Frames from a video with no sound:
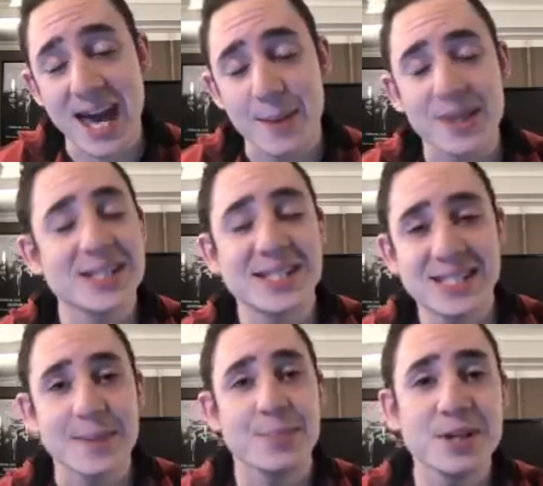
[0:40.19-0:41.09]
and this is
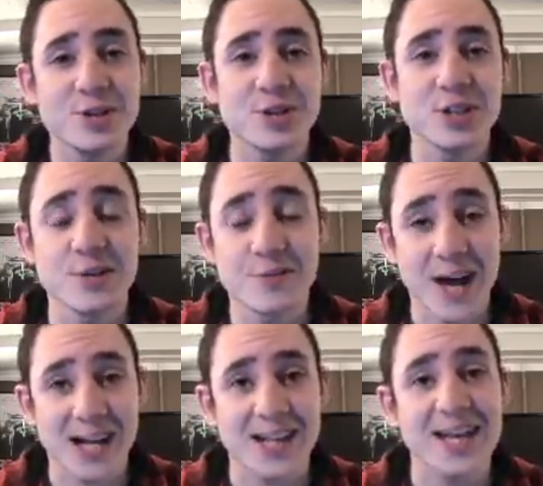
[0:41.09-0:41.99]
simply due to the fact
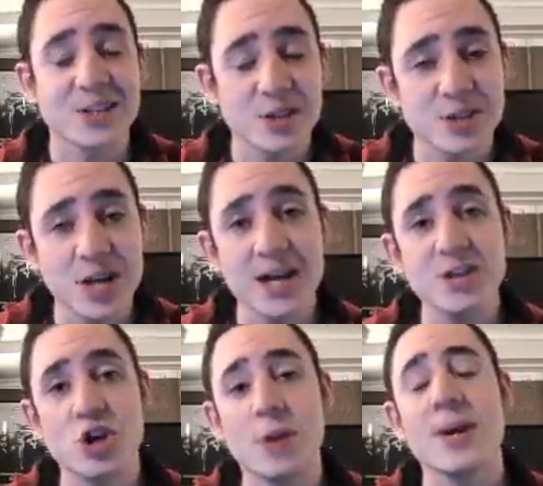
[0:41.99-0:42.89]
that his entire
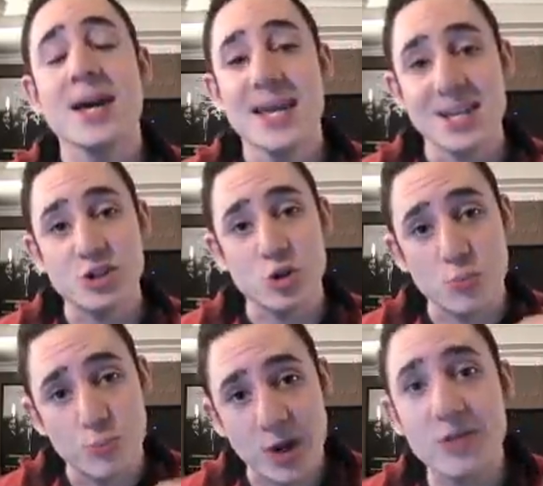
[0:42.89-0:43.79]
job is to
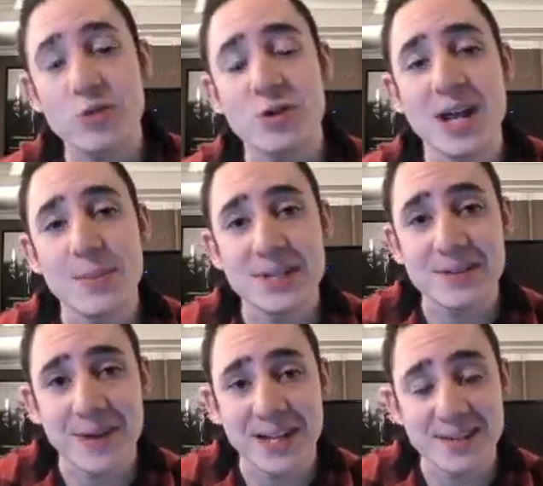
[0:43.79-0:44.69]
break through an enemy
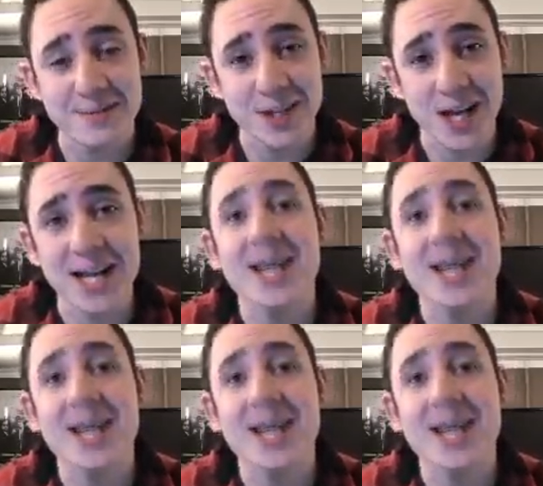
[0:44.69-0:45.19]
defensive line,